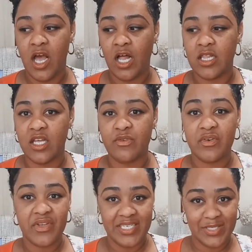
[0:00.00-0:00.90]
a level
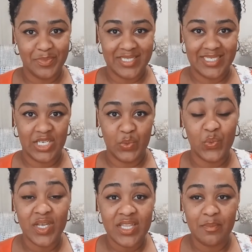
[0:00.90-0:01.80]
of intimacy
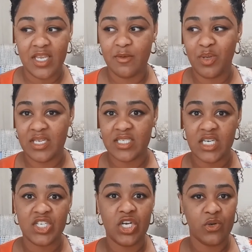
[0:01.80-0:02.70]
with me, be a
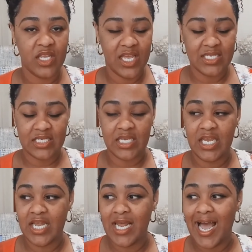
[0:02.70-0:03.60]
touch, holding hands
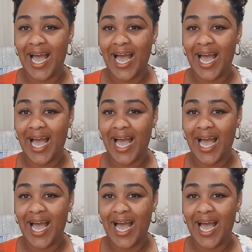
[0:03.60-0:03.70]
again,